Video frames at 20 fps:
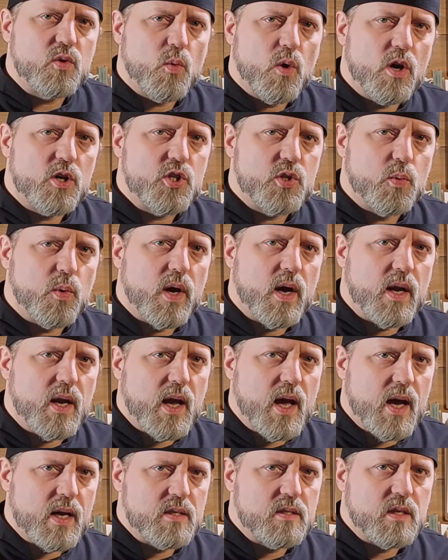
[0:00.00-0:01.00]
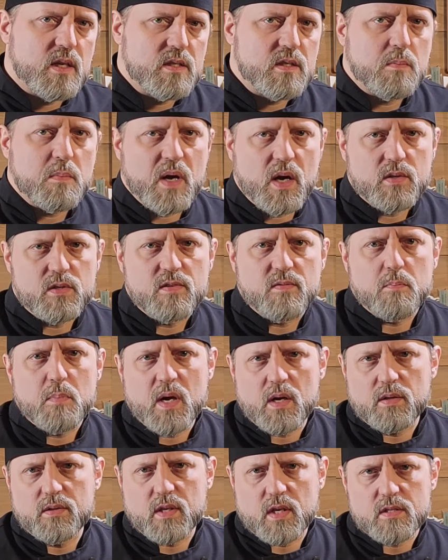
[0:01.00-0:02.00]
to wash away any excess amounts of
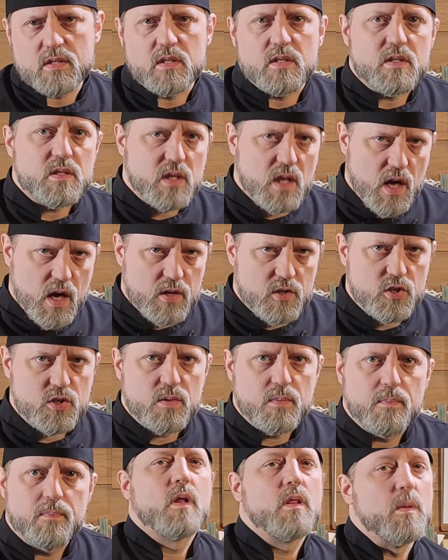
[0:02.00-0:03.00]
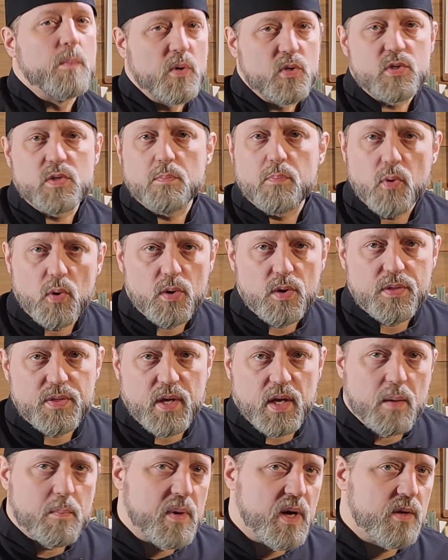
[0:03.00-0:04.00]
metal dust and sludge. The most important
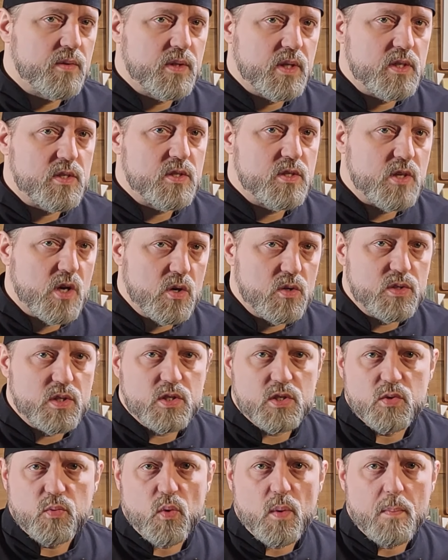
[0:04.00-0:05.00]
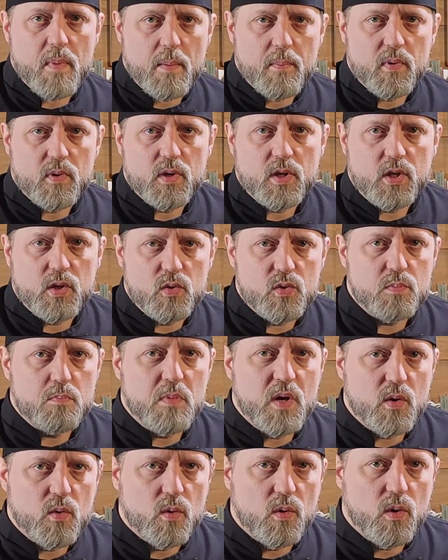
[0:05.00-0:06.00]
thing about these stones is to remember to use
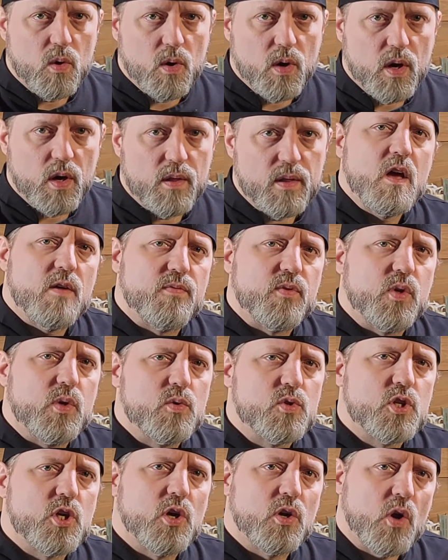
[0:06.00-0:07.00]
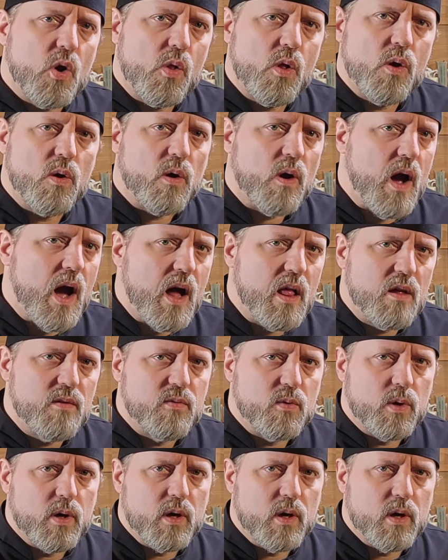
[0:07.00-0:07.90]
mineral oil. If you use canola or olive